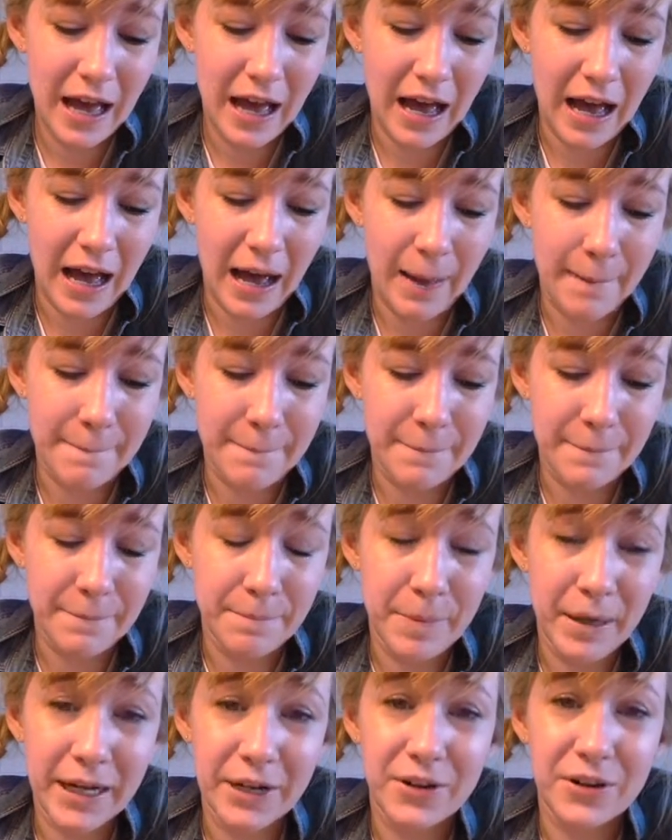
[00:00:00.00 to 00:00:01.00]

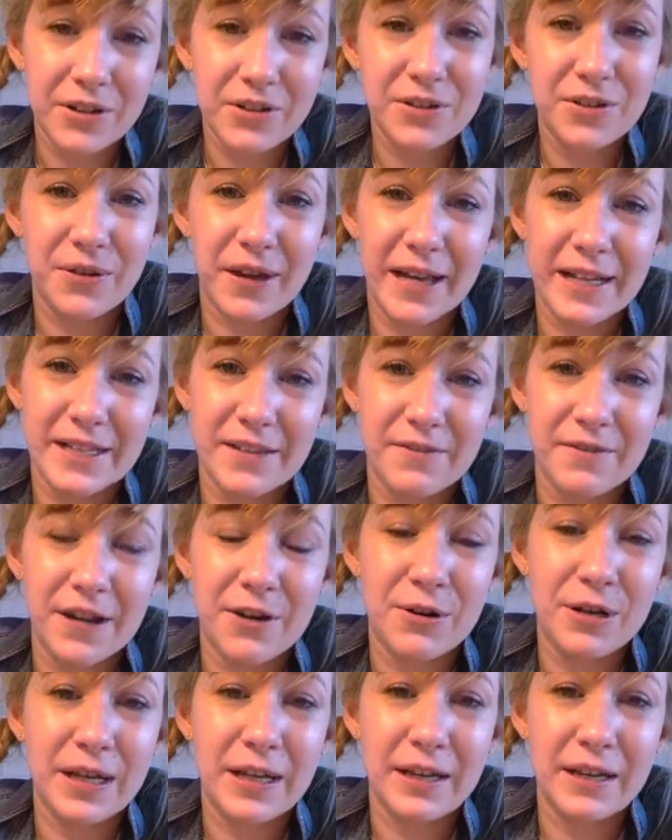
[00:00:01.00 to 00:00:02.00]
But it also has a
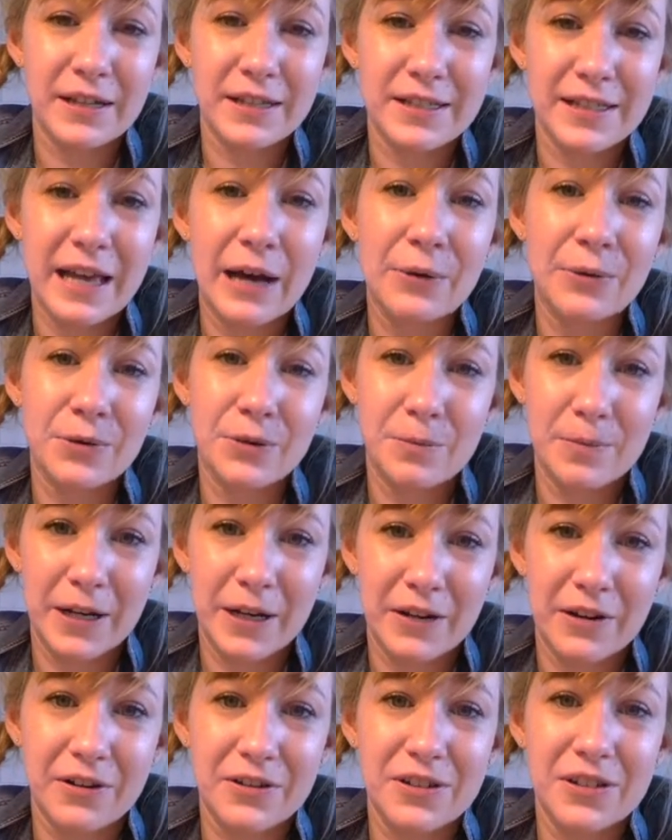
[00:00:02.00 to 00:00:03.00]
very sound
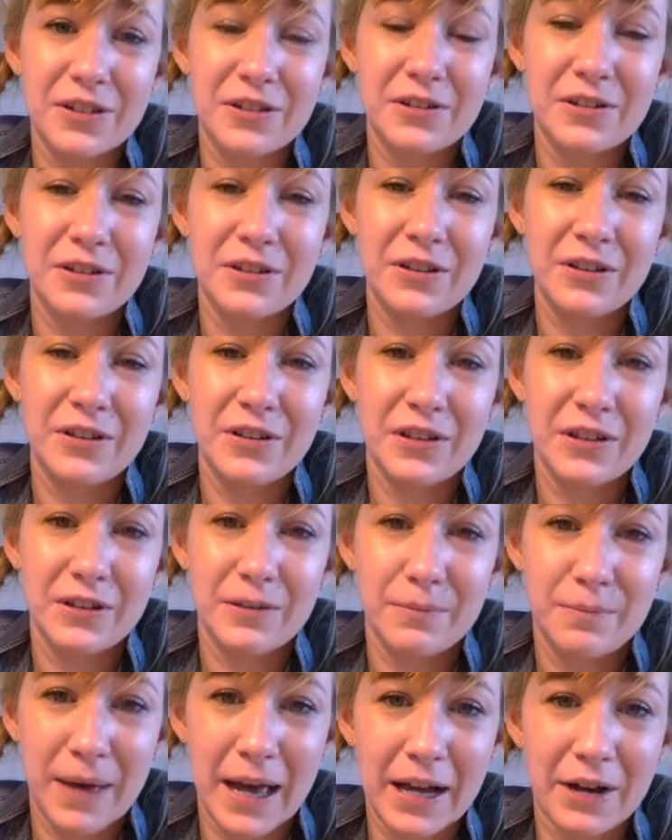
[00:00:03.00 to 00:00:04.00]
pedagogical
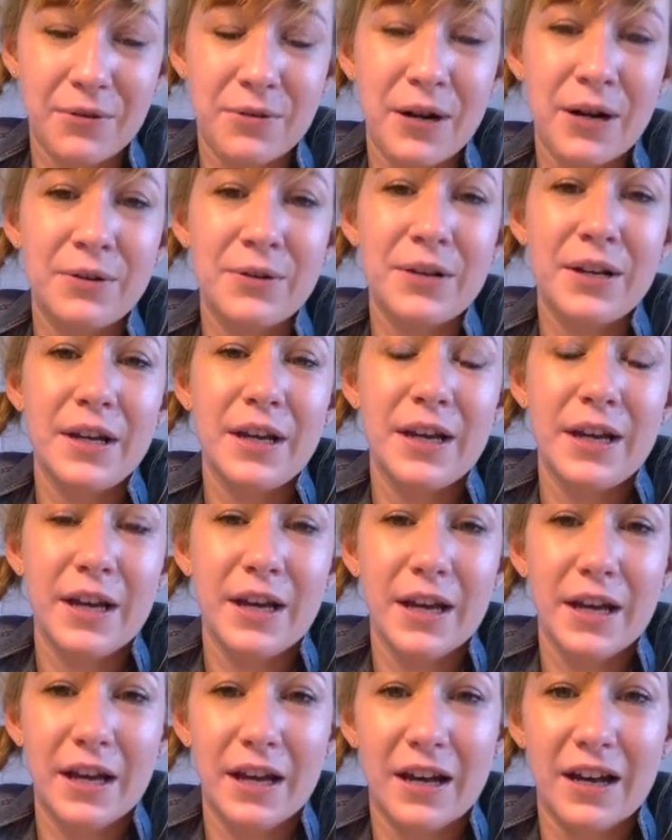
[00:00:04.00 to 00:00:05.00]
background.
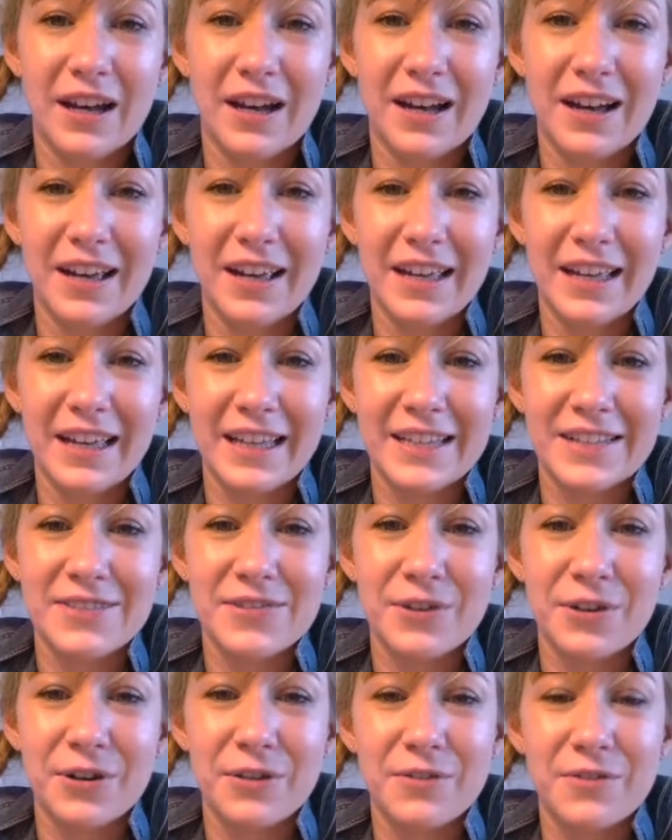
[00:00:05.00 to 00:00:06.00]
It's
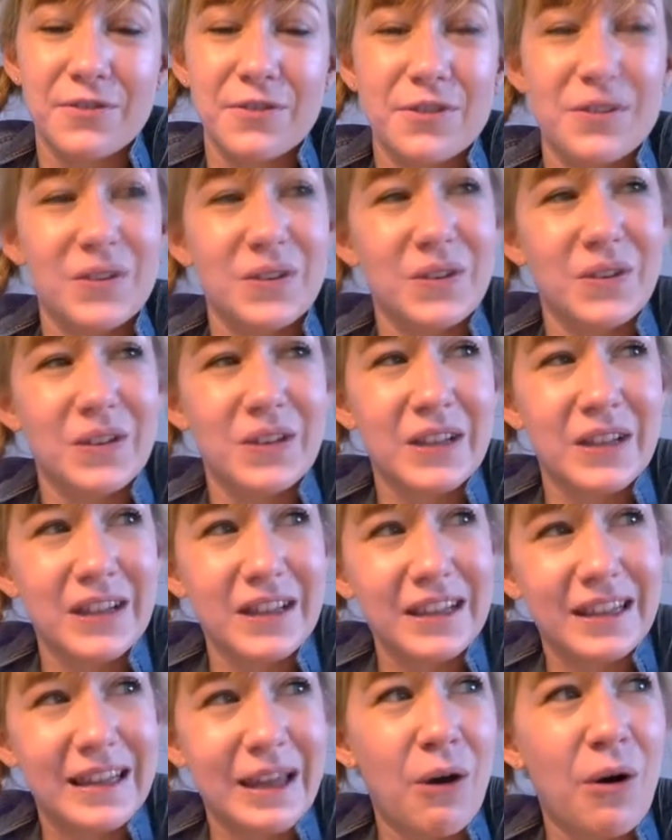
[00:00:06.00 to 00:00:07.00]
sort of
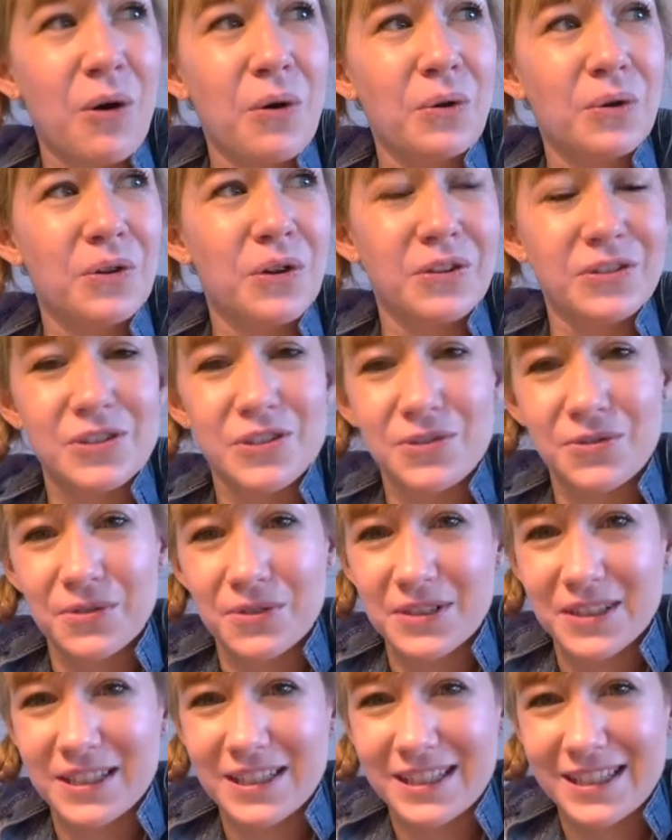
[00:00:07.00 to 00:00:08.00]
the whole
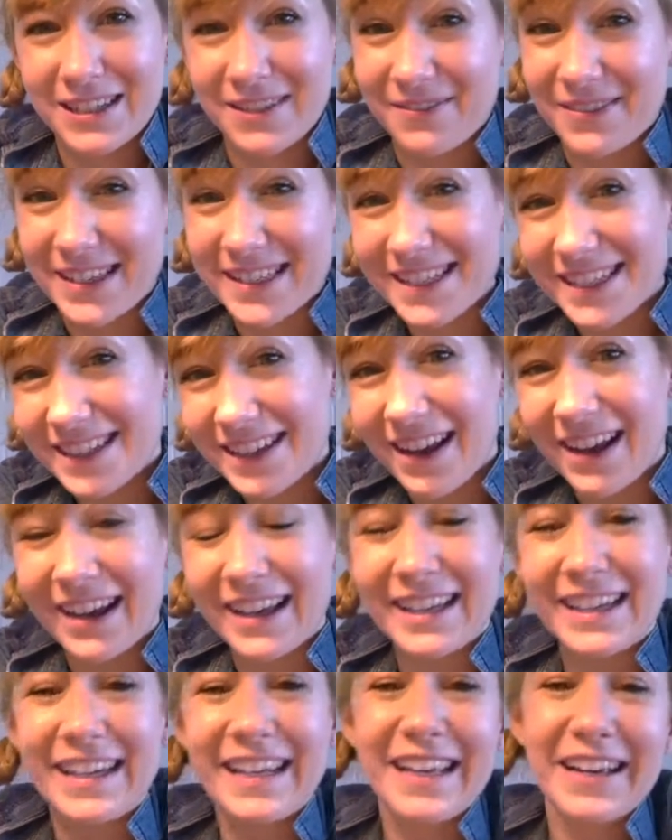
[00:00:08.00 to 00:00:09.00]
constructivist
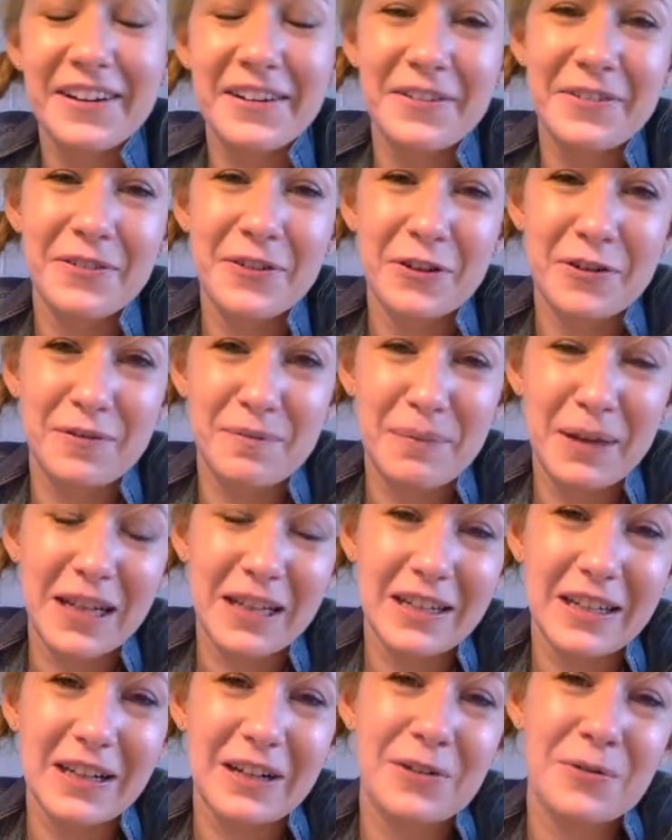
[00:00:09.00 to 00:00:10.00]
idea of
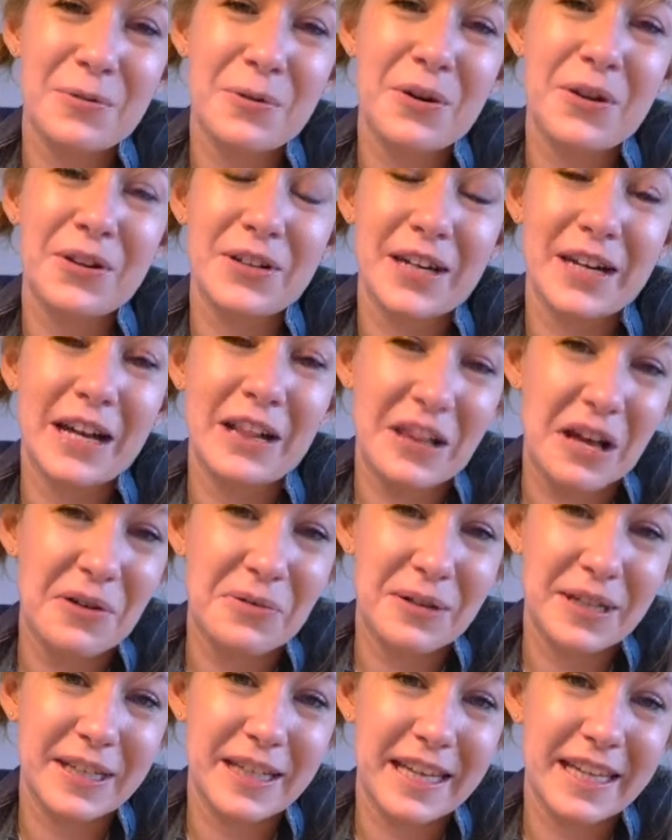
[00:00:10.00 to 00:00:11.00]
building a world and
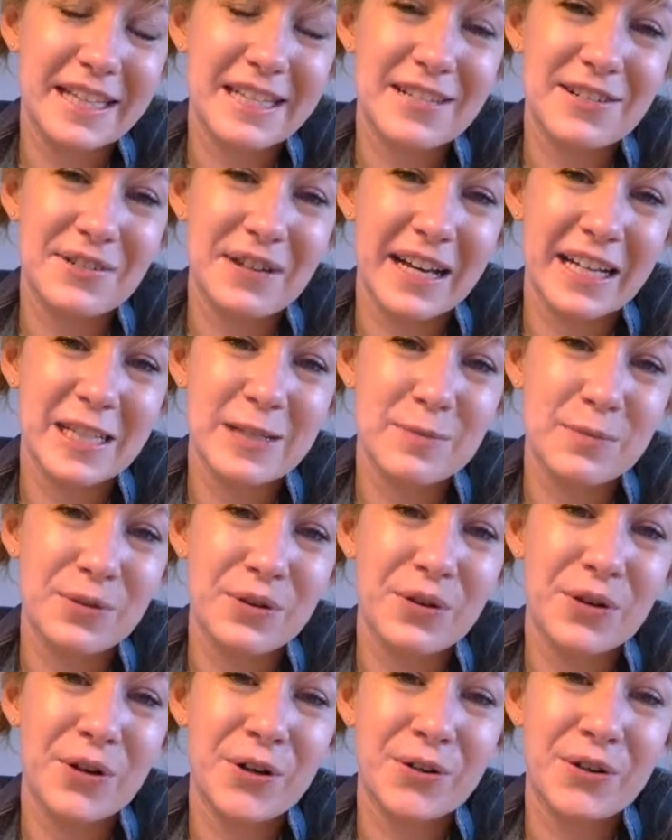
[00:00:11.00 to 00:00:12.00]
allowing kids to
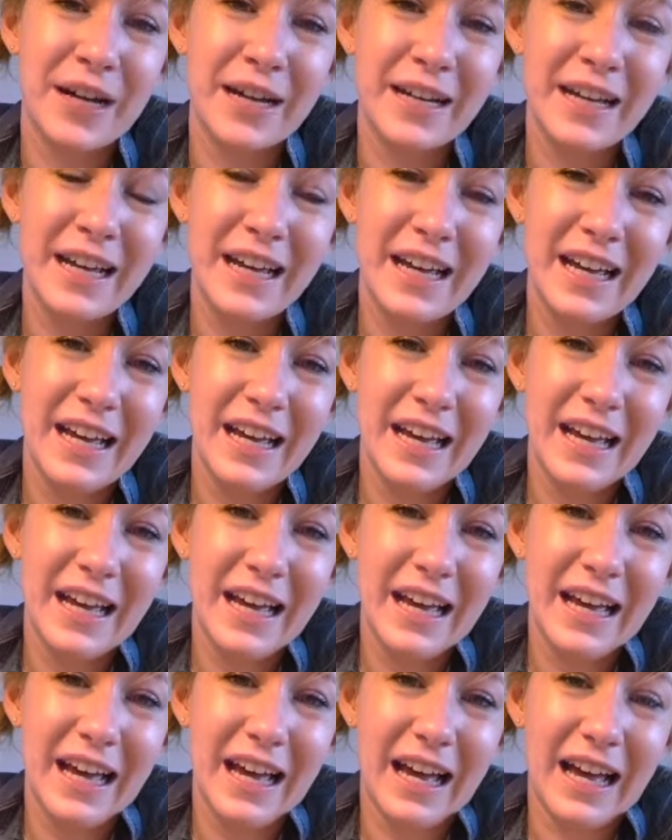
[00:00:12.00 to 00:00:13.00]
explore
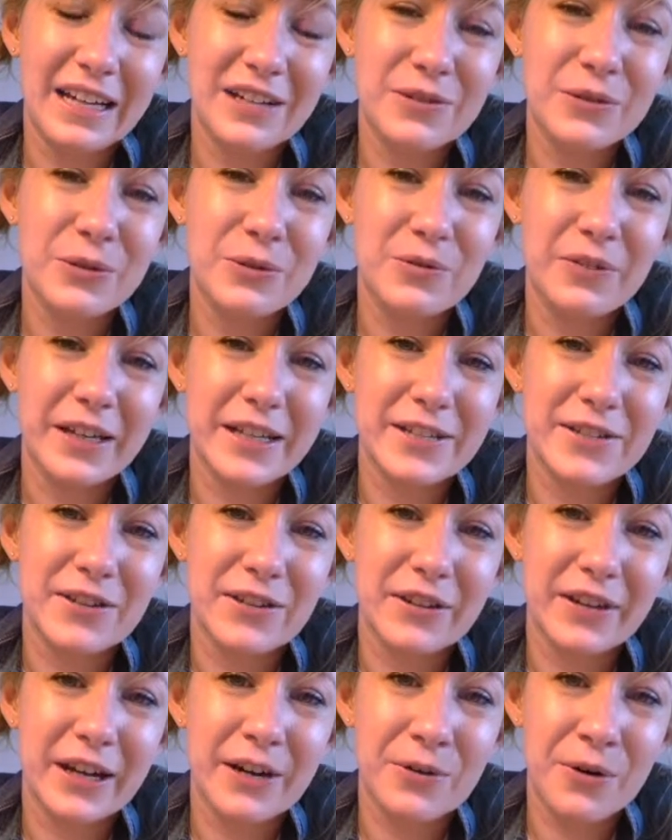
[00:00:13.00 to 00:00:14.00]
and do things
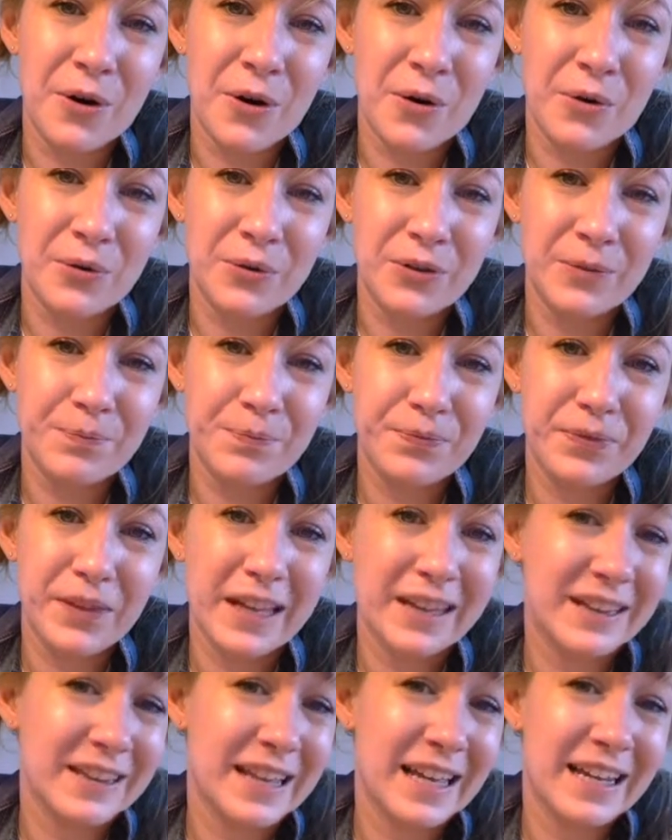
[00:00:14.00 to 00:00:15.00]
on their own
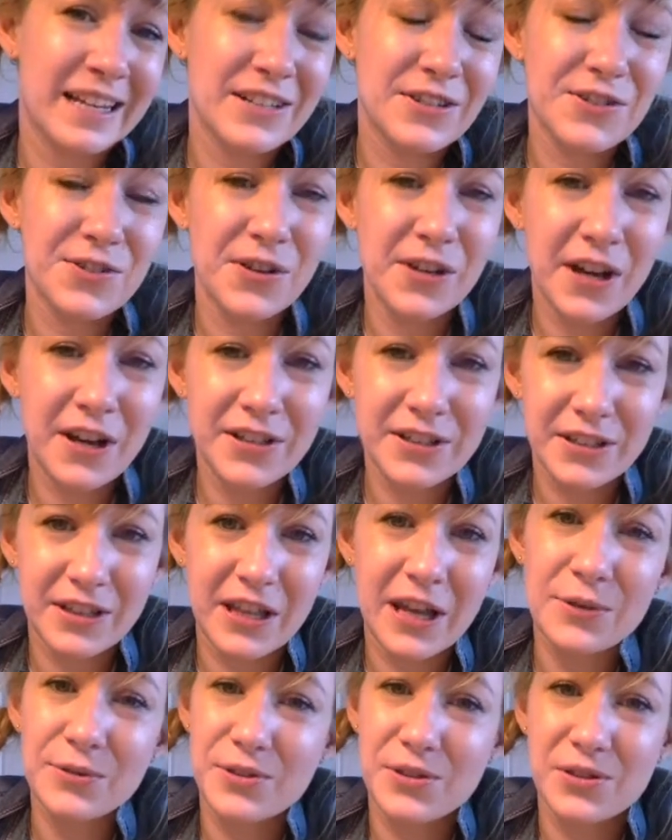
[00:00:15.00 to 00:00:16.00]
that they necessarily aren't
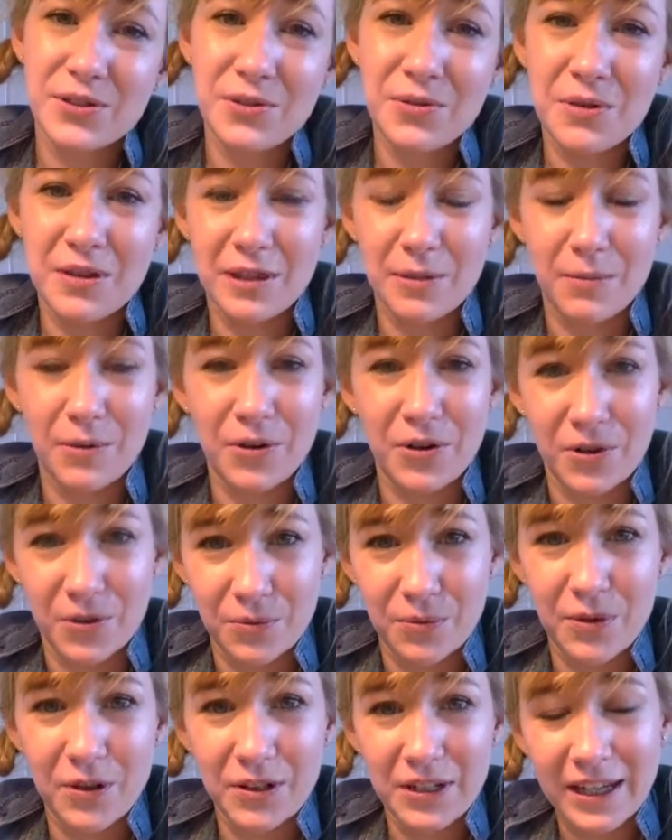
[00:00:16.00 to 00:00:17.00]
allowed to do in the
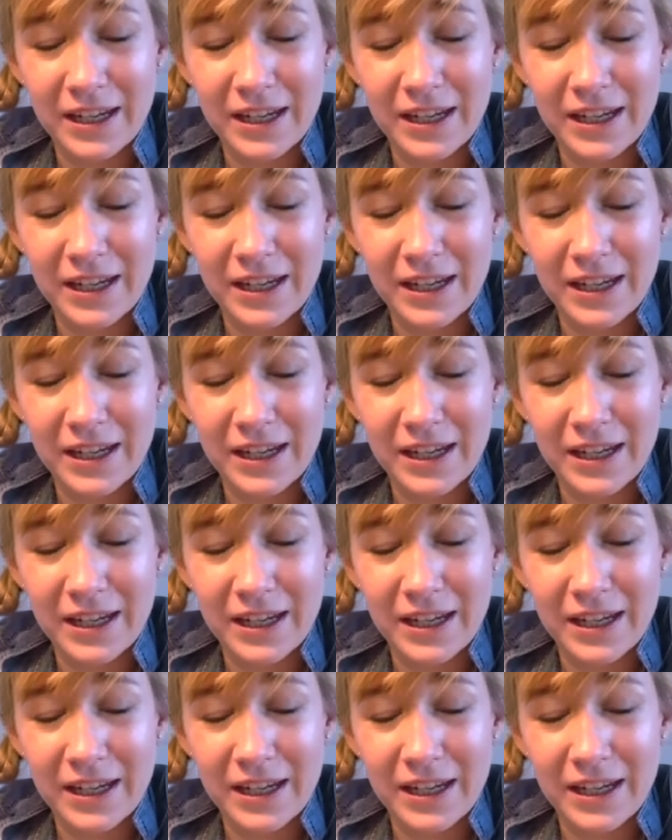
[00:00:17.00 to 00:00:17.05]
modern world